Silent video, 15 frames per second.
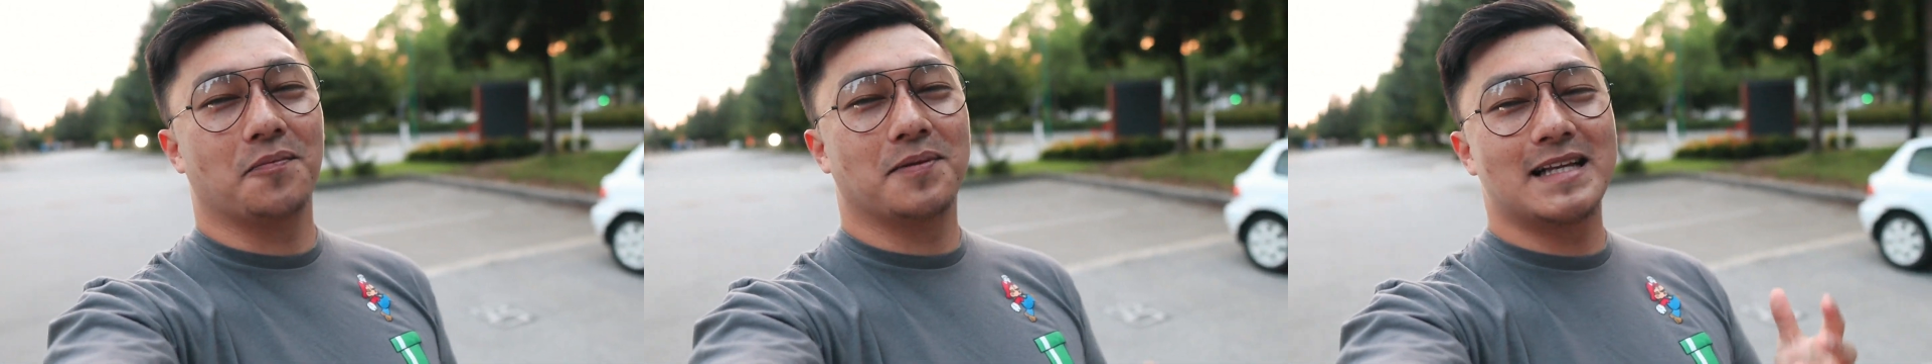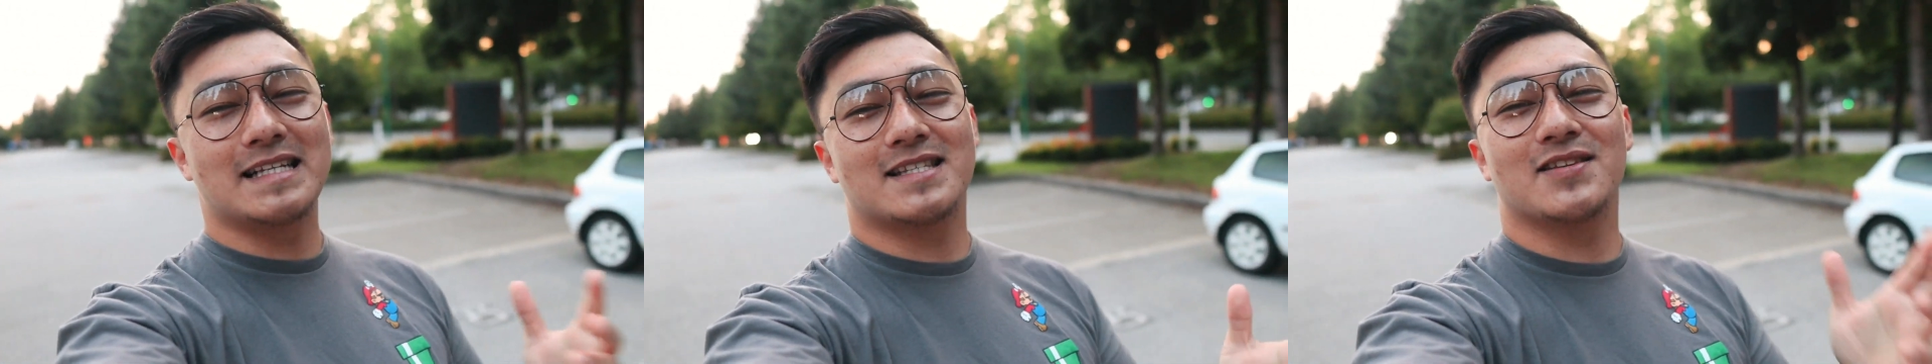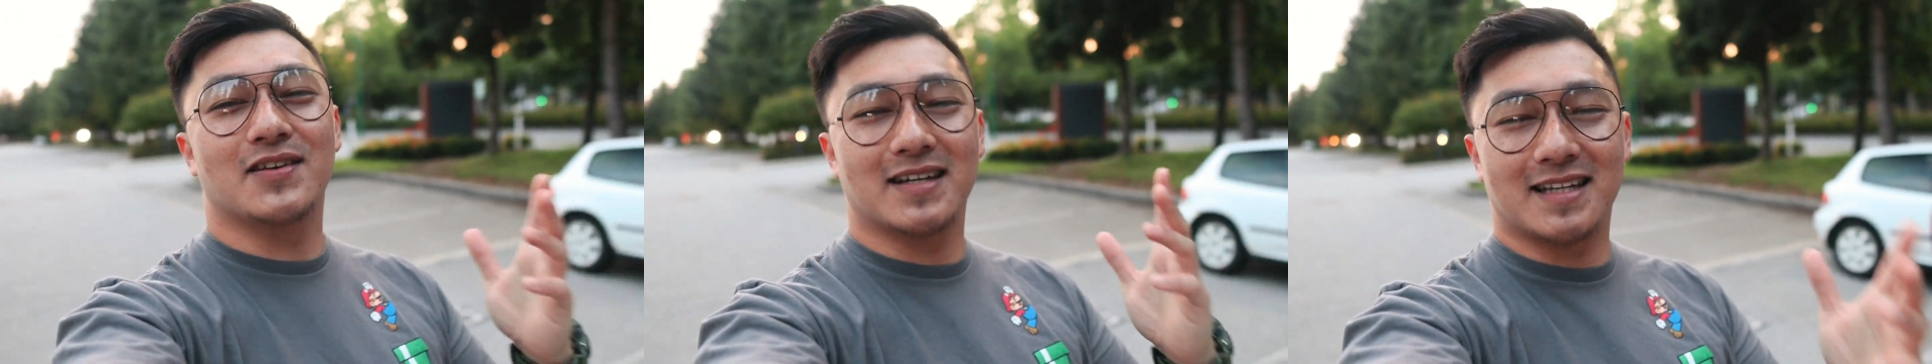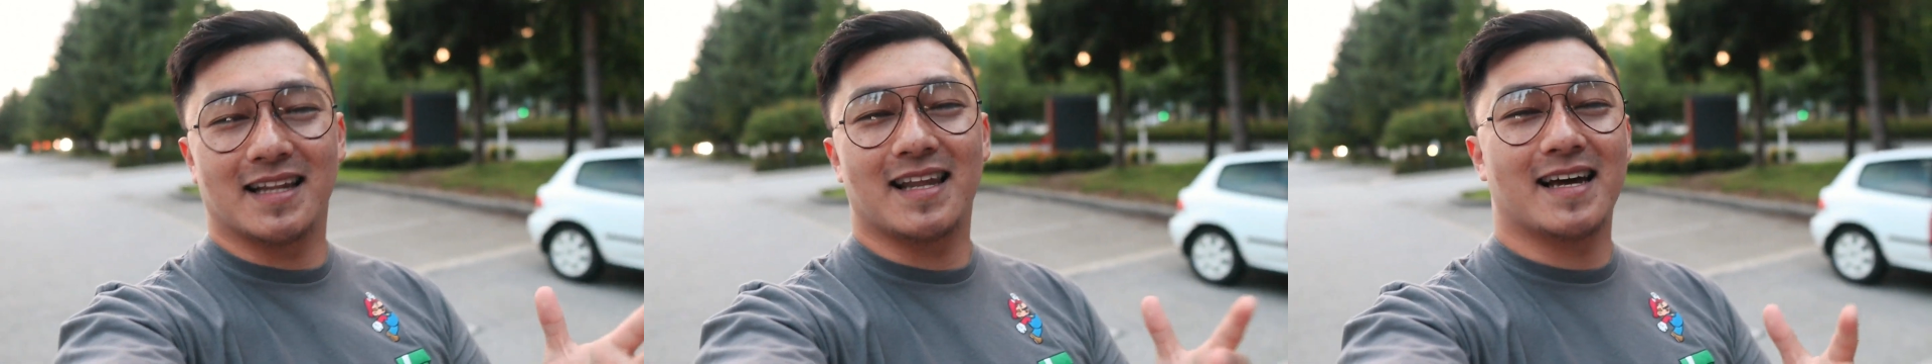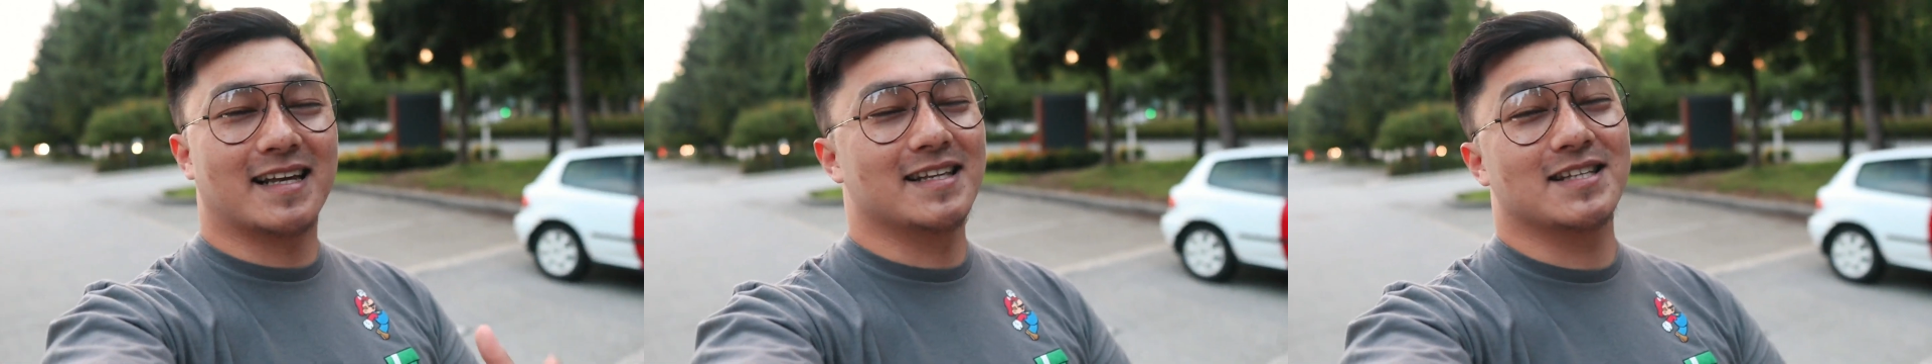please do hit the
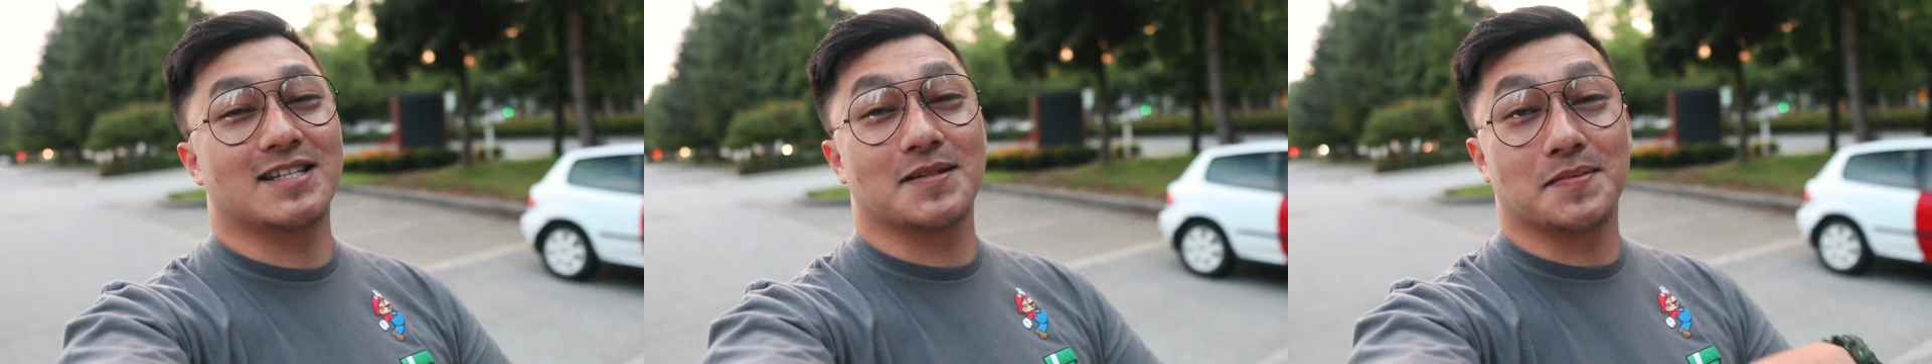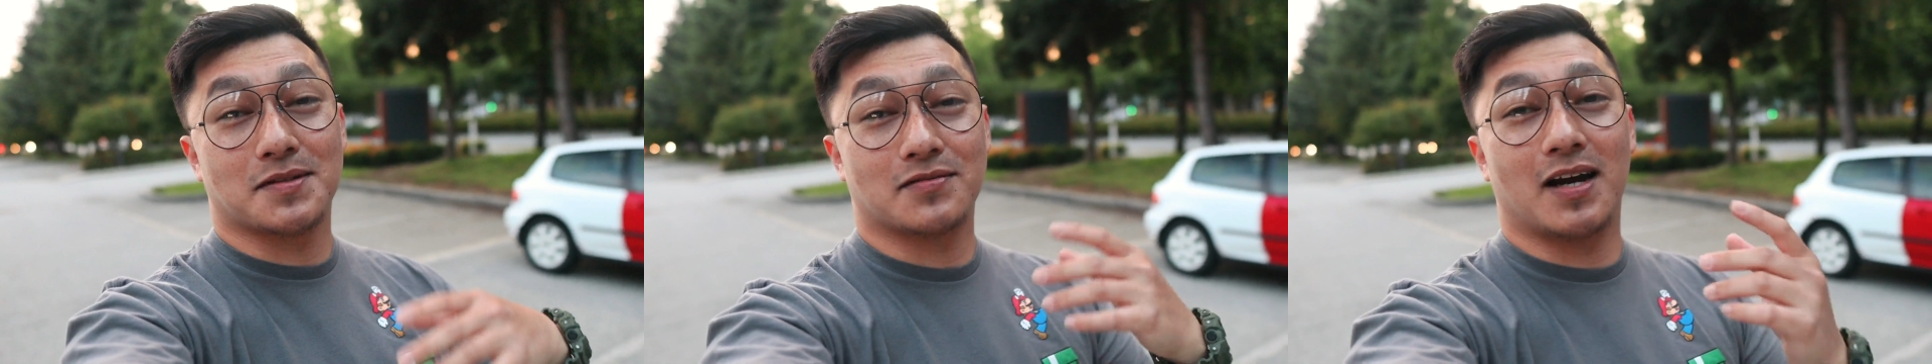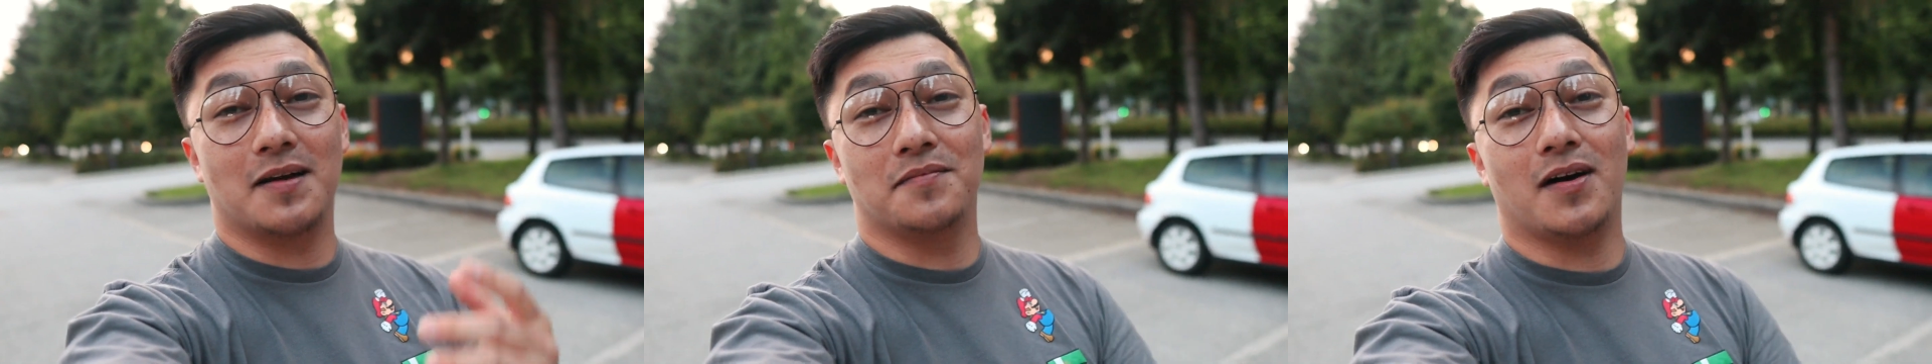like and the subscribe